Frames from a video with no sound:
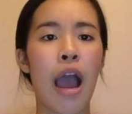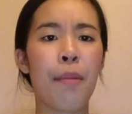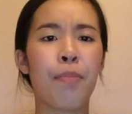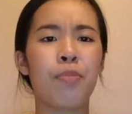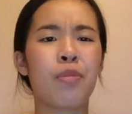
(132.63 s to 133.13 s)

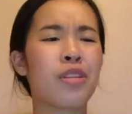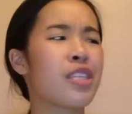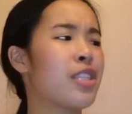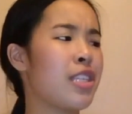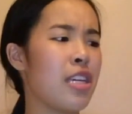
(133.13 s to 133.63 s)
I
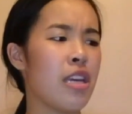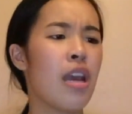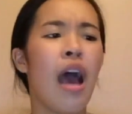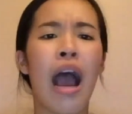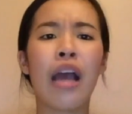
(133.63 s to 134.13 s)

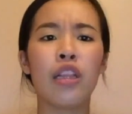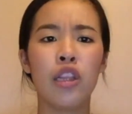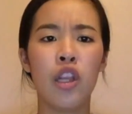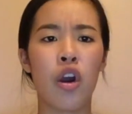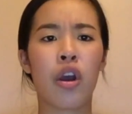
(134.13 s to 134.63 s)
see, I
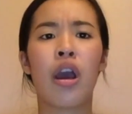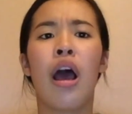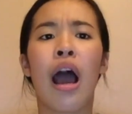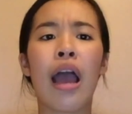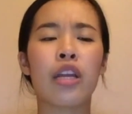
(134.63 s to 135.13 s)
look,
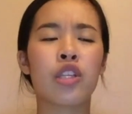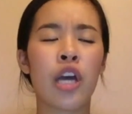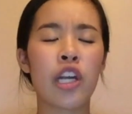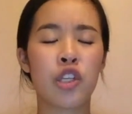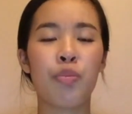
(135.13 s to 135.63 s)
I
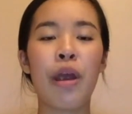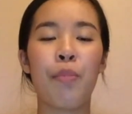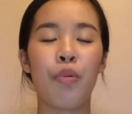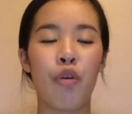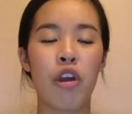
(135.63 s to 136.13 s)
touch my
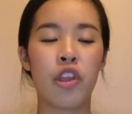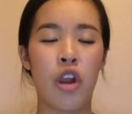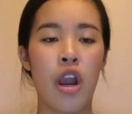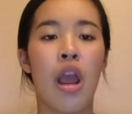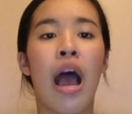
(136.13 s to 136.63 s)

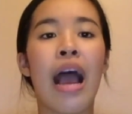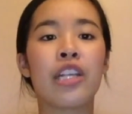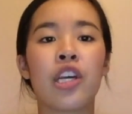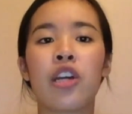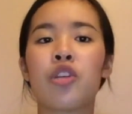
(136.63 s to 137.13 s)
brother,
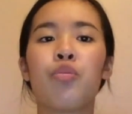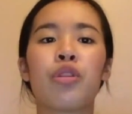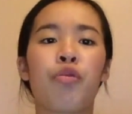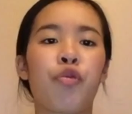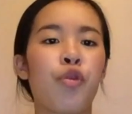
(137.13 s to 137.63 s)
I touch him
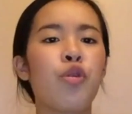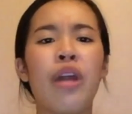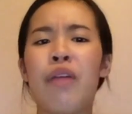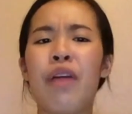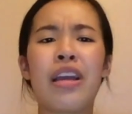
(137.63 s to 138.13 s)
with a fruit
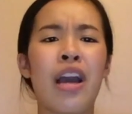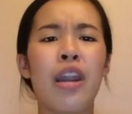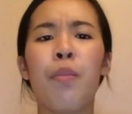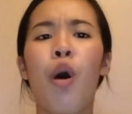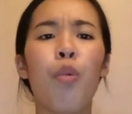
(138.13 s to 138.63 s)
knife, I
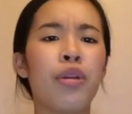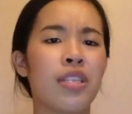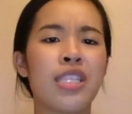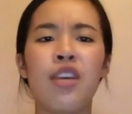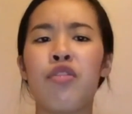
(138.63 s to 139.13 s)
cut him open
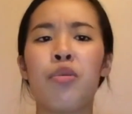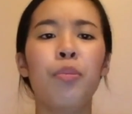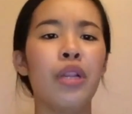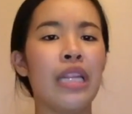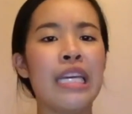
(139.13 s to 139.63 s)
to see if he
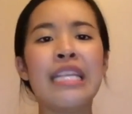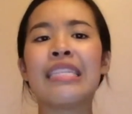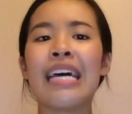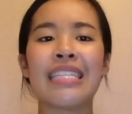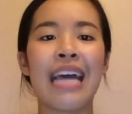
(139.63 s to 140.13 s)

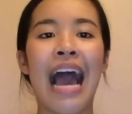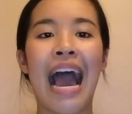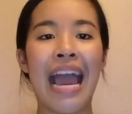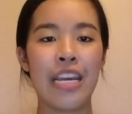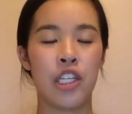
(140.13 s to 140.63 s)
bleeds as
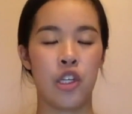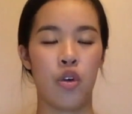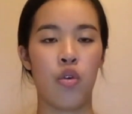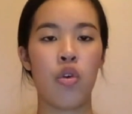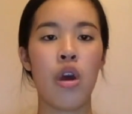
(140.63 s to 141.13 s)
I
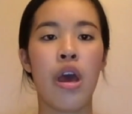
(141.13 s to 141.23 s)
do.